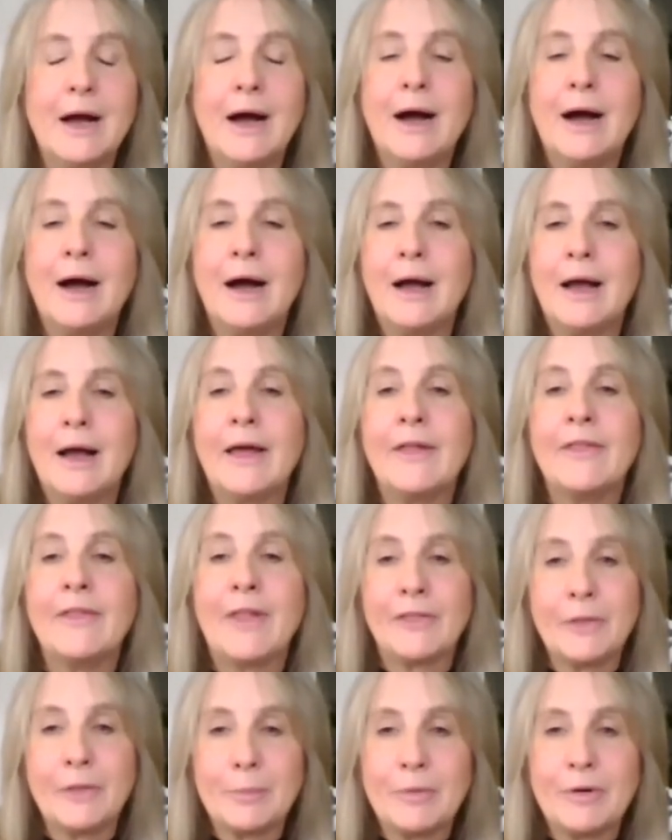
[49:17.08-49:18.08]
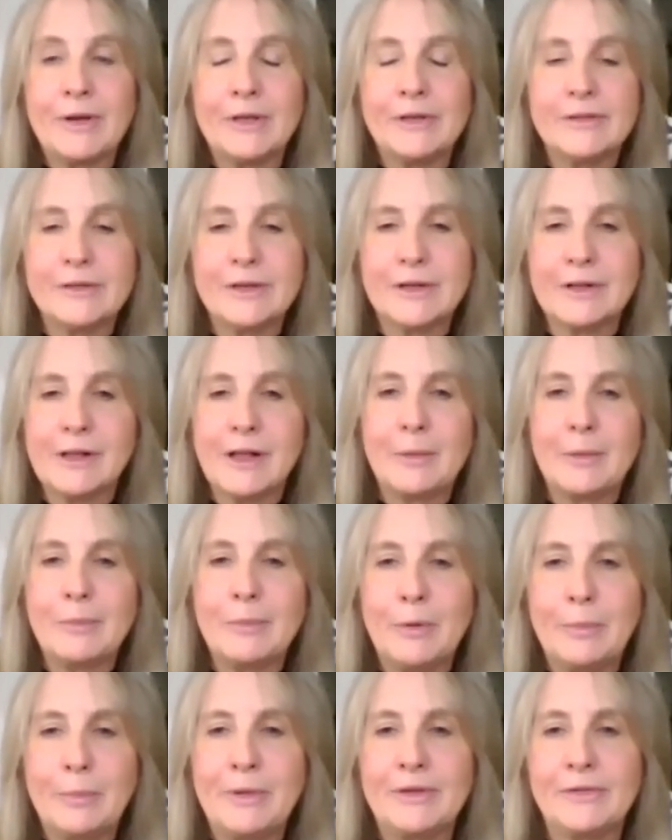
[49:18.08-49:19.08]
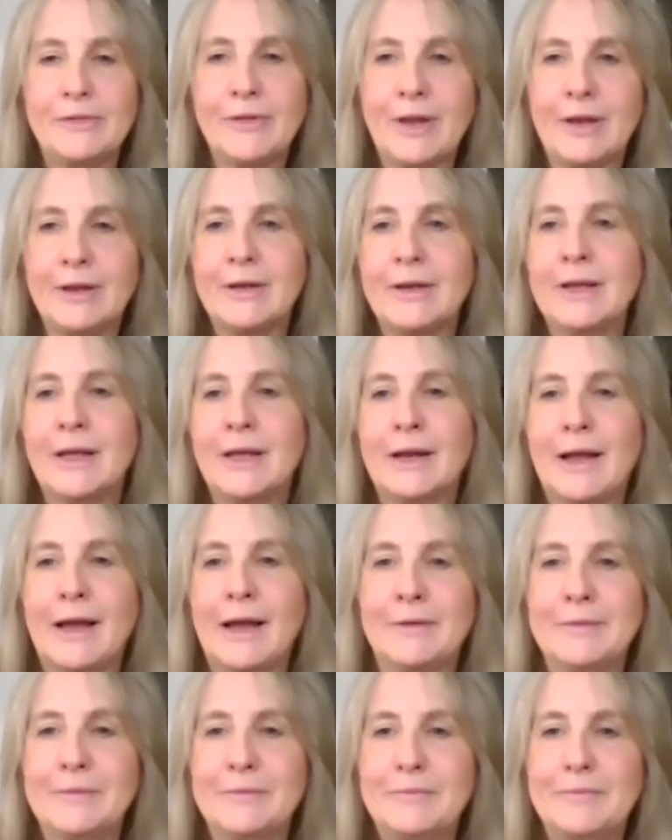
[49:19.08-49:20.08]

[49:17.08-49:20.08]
and that the Princeton Club will be sending it out.